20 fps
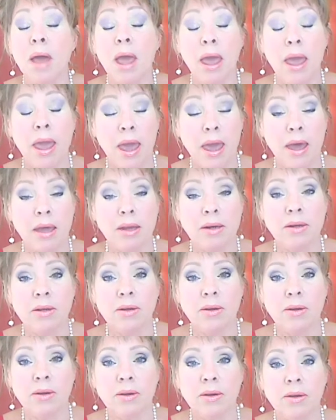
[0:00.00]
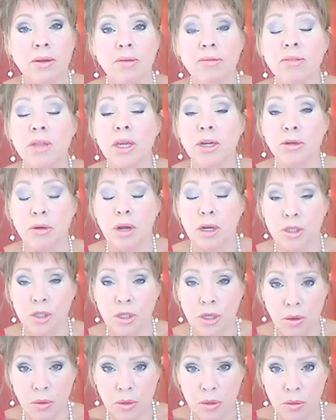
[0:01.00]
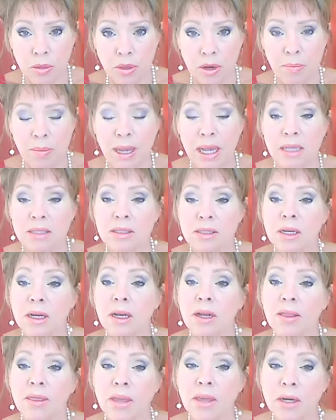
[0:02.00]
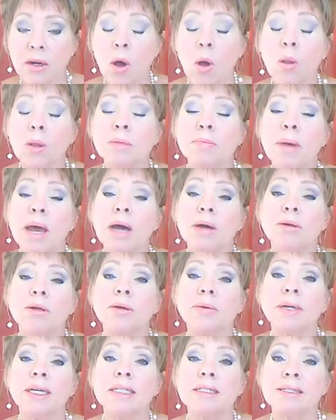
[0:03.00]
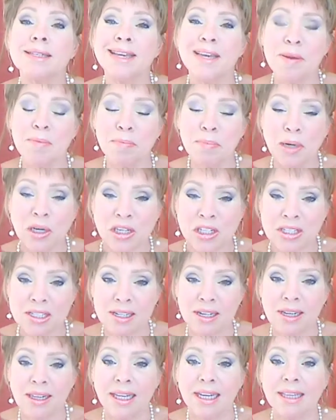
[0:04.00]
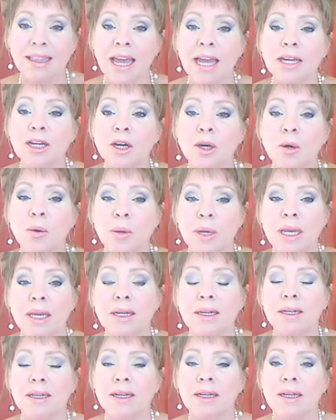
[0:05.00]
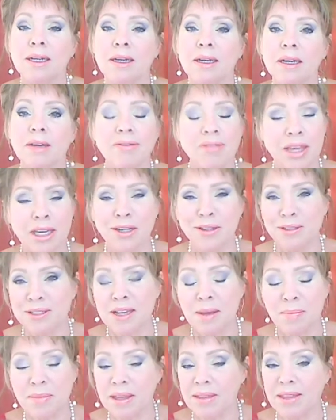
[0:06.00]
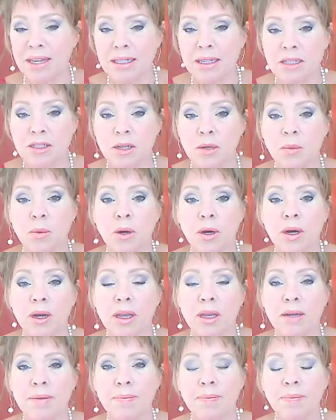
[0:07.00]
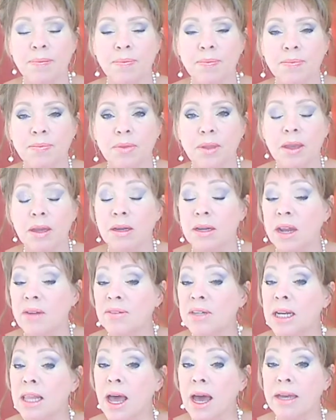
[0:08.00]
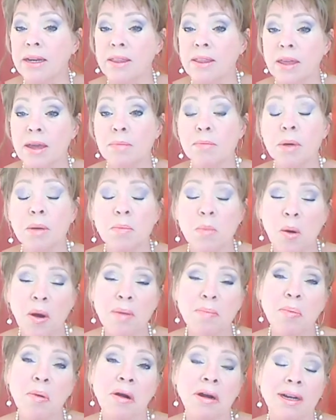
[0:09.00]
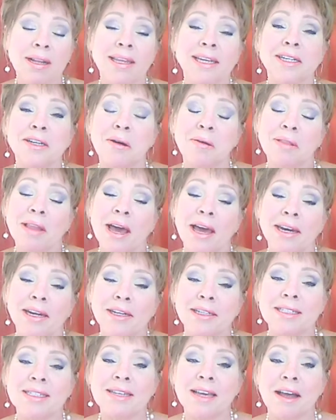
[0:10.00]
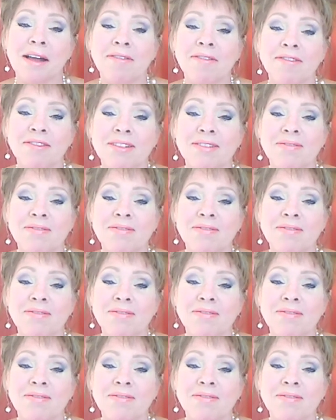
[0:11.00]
And if they do not show you their best, then hold boundaries impersonally like a queen if they do something that doesn't work. Never lie to them, but more importantly, don't lie to yourself.